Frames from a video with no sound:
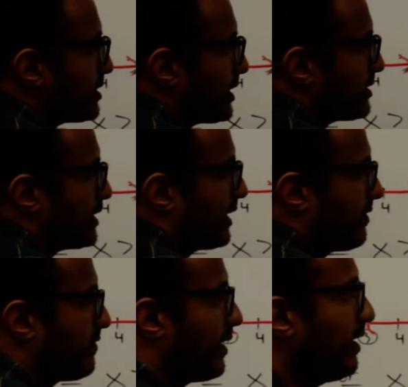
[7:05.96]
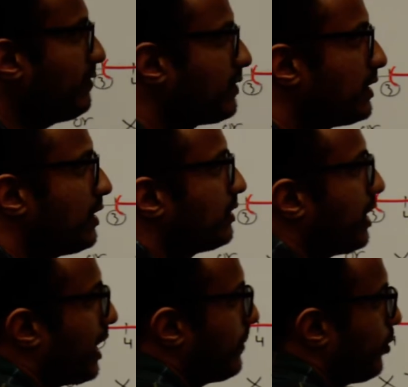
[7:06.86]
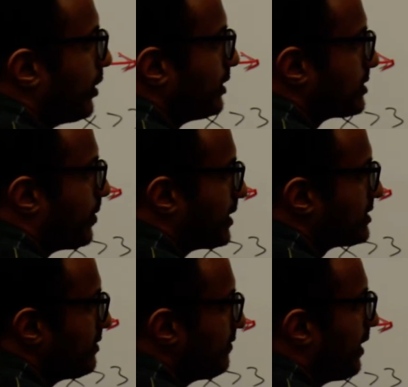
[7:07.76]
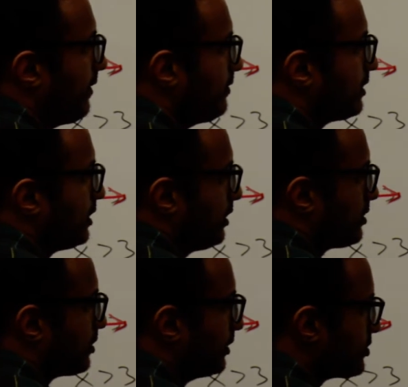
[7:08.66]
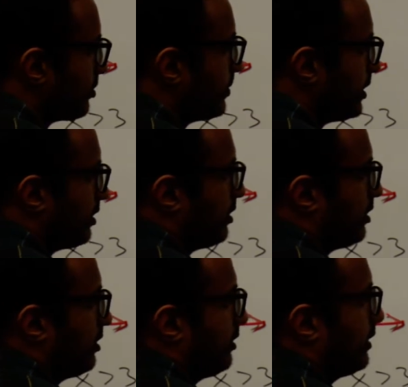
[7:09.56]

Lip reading: set is -5. The high point is +5. So this will be your